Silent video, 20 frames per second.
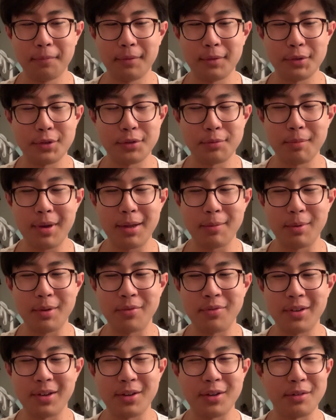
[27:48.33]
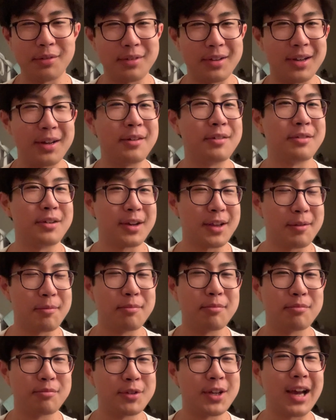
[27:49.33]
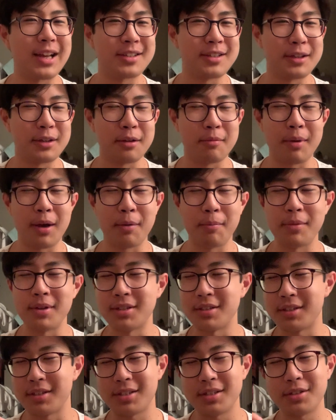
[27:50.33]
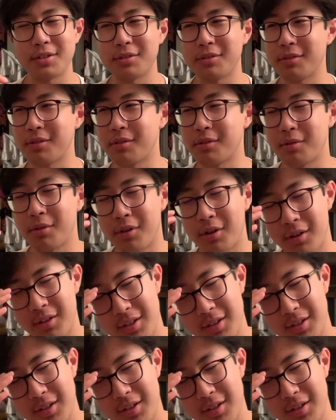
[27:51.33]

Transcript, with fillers: just made me think of uh, fucking chatting about business. Oh,